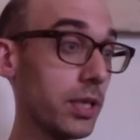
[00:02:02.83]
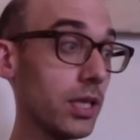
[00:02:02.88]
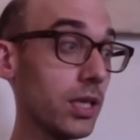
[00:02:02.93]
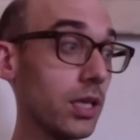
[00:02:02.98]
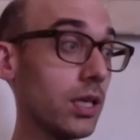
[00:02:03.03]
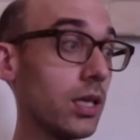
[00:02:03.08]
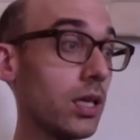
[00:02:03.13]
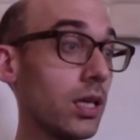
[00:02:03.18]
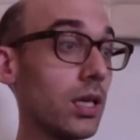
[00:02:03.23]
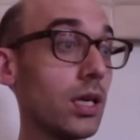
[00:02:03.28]

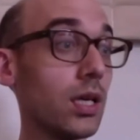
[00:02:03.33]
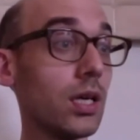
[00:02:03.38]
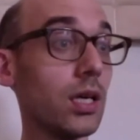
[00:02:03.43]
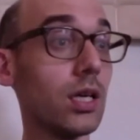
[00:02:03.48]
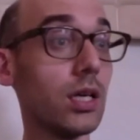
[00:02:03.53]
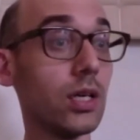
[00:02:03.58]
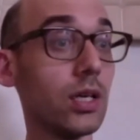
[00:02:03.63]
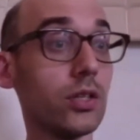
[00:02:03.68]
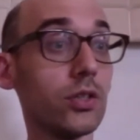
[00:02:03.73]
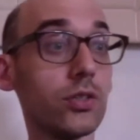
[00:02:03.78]
maybe
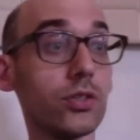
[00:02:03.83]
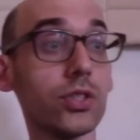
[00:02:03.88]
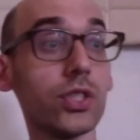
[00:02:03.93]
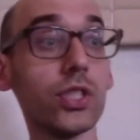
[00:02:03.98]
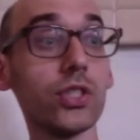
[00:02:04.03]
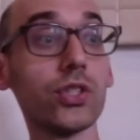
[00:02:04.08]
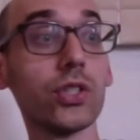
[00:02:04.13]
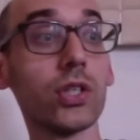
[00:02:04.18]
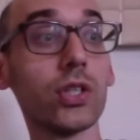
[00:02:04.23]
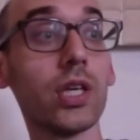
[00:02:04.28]
your
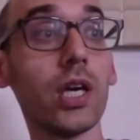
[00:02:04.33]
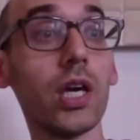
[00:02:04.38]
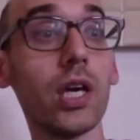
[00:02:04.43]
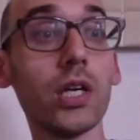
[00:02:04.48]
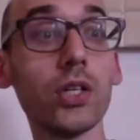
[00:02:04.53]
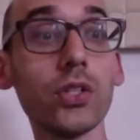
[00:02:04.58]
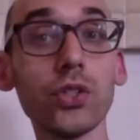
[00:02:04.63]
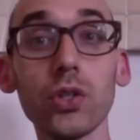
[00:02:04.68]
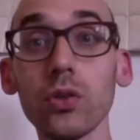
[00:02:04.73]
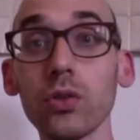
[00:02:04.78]
teacher
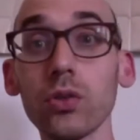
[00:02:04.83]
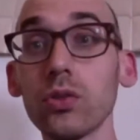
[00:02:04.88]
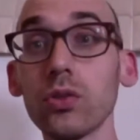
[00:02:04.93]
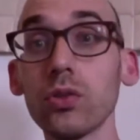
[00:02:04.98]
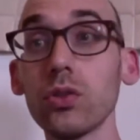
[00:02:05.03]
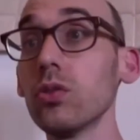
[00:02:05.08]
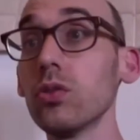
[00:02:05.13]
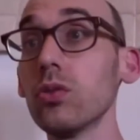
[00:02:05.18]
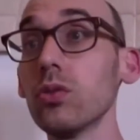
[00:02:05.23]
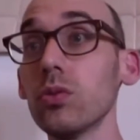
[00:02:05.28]
Kay
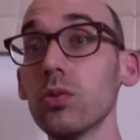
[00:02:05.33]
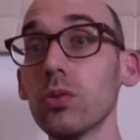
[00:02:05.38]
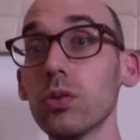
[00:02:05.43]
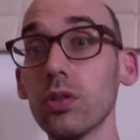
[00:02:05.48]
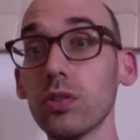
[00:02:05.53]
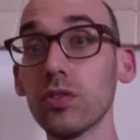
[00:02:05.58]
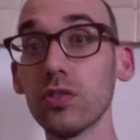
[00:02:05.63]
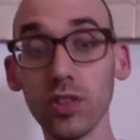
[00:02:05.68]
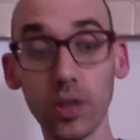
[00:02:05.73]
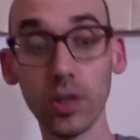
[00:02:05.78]
showed
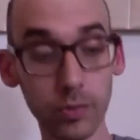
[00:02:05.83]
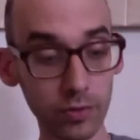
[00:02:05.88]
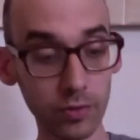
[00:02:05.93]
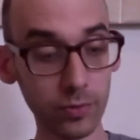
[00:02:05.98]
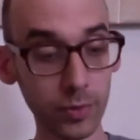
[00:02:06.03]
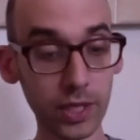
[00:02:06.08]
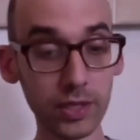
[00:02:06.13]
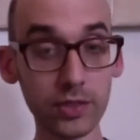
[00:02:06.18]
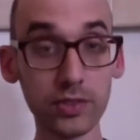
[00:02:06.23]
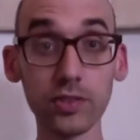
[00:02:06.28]
you some
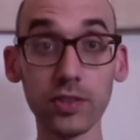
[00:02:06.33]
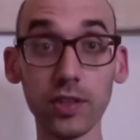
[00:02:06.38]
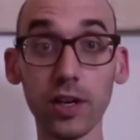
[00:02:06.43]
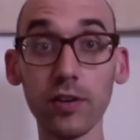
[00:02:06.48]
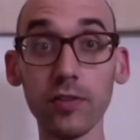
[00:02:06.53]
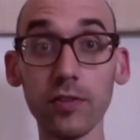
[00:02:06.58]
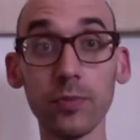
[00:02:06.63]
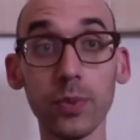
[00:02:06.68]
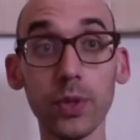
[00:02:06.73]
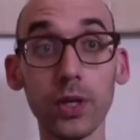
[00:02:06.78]
of my
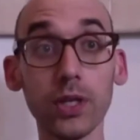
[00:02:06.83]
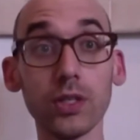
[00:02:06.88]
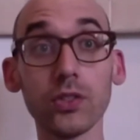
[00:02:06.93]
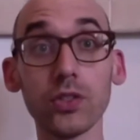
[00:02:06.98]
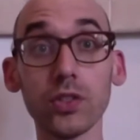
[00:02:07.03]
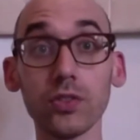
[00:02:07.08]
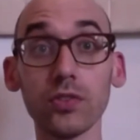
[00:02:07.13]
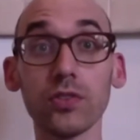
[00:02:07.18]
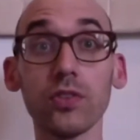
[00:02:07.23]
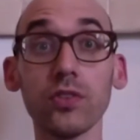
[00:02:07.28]
stuff,
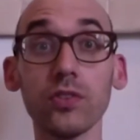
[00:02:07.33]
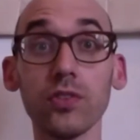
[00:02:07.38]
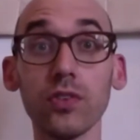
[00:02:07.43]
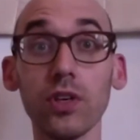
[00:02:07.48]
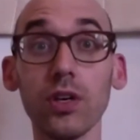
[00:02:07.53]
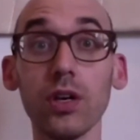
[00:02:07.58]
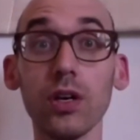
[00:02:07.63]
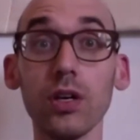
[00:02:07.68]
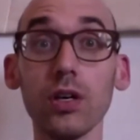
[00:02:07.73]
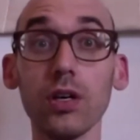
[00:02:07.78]
but just as
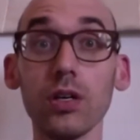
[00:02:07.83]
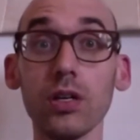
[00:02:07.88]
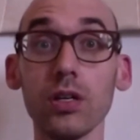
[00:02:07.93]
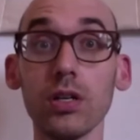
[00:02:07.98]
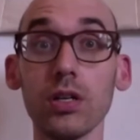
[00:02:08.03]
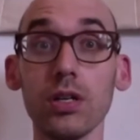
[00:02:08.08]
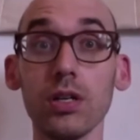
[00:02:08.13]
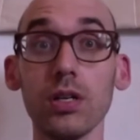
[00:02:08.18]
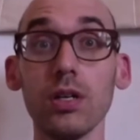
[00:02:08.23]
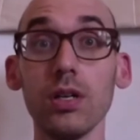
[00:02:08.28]
a,
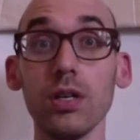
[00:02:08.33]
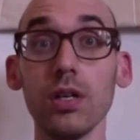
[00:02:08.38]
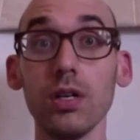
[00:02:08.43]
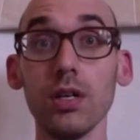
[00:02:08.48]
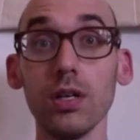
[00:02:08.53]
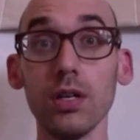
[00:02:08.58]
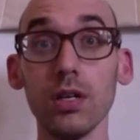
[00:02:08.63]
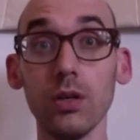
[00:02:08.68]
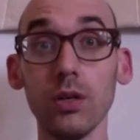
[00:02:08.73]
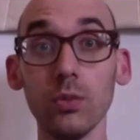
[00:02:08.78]

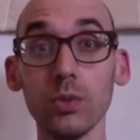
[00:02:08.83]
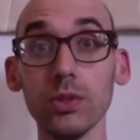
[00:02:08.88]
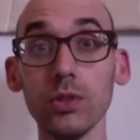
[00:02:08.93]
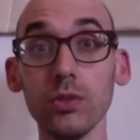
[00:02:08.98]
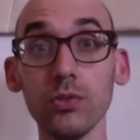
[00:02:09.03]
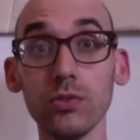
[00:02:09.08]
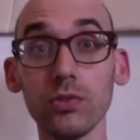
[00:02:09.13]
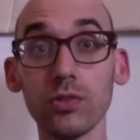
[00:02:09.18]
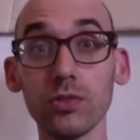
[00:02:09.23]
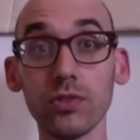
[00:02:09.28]
oh, we're
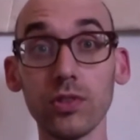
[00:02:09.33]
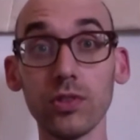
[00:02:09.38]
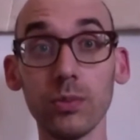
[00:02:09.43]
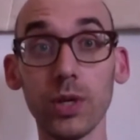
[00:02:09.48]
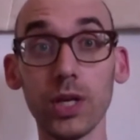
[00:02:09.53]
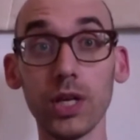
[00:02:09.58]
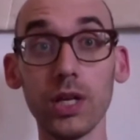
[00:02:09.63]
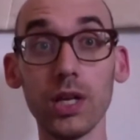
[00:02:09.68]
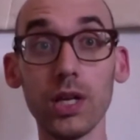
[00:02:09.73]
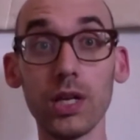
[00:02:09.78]
losing
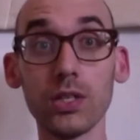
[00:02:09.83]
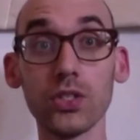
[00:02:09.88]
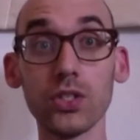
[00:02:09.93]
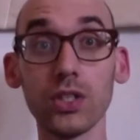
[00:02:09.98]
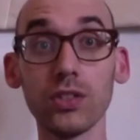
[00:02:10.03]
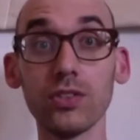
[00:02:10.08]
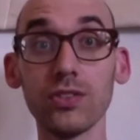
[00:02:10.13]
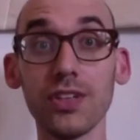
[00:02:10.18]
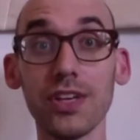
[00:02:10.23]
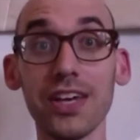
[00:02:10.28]
somebody,
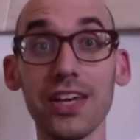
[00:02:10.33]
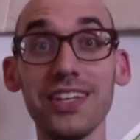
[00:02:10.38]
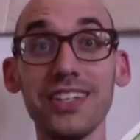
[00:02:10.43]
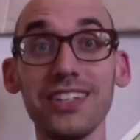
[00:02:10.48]
just